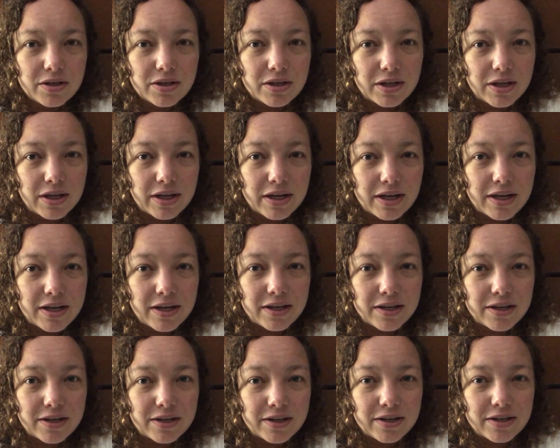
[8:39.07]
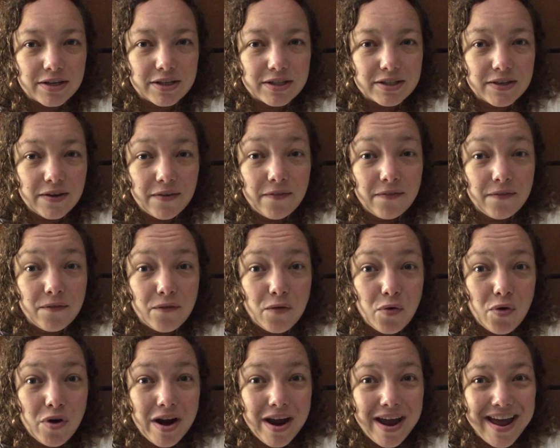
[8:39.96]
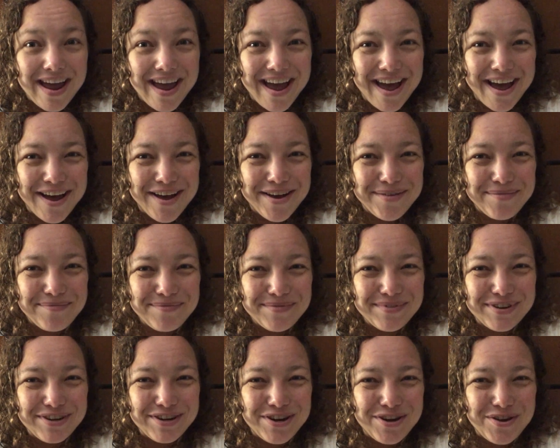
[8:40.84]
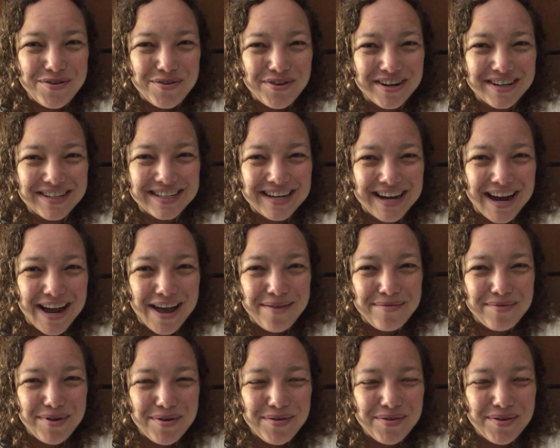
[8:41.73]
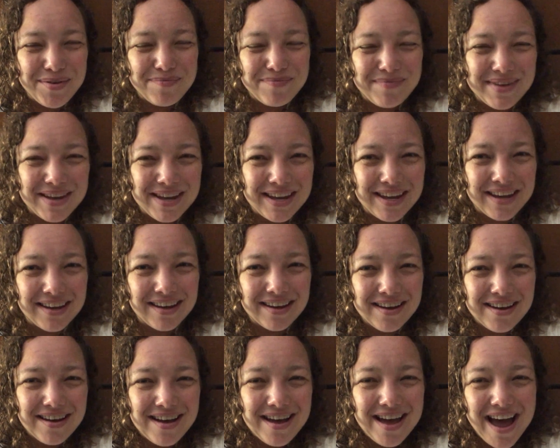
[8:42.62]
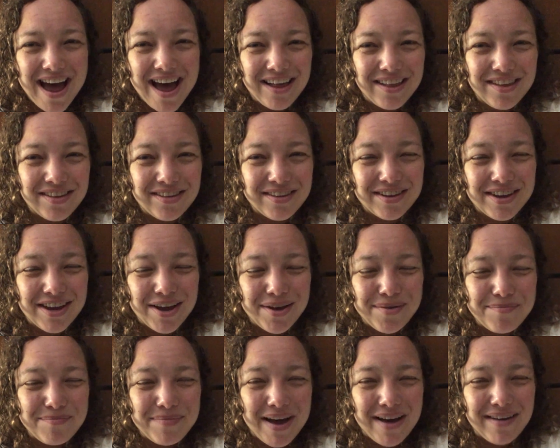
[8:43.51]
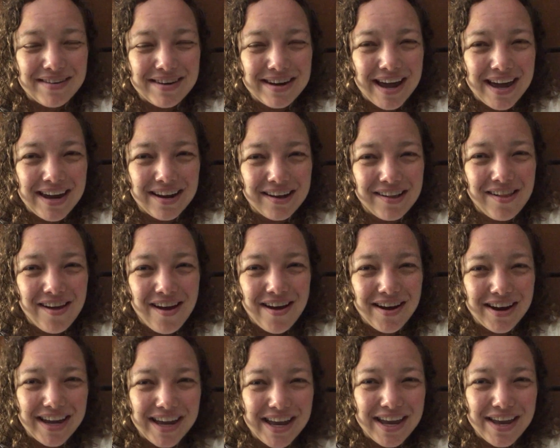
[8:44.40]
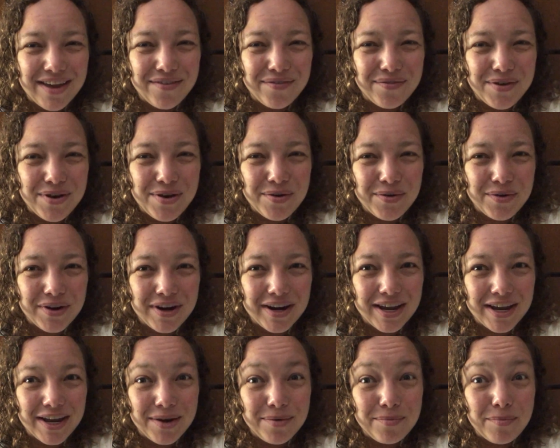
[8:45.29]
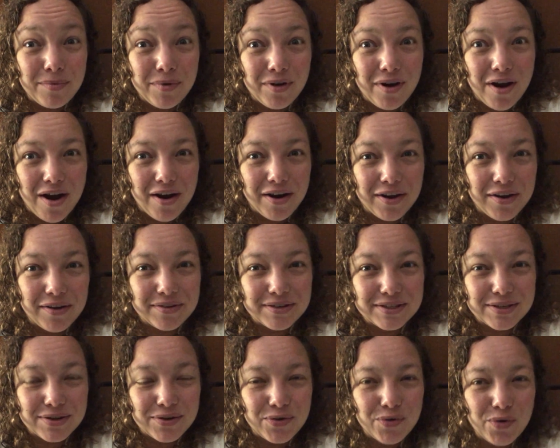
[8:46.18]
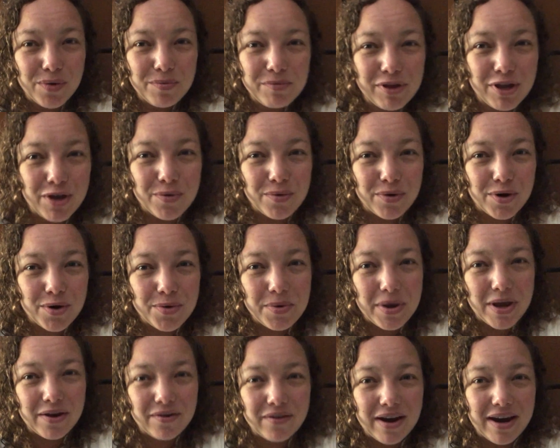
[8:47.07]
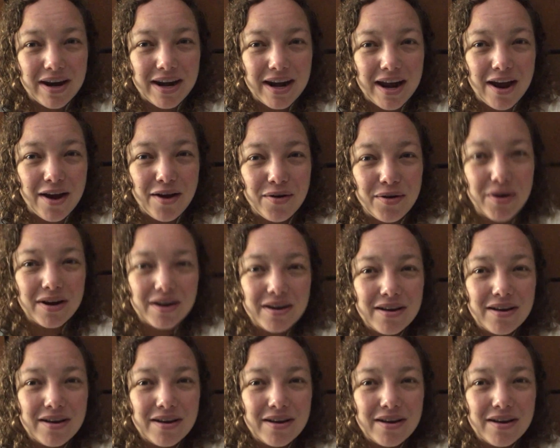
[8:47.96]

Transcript: It is 4 a.m. New York time. It would be um, about 9 o'clock if we were in Morocco. So normally we're awake right now.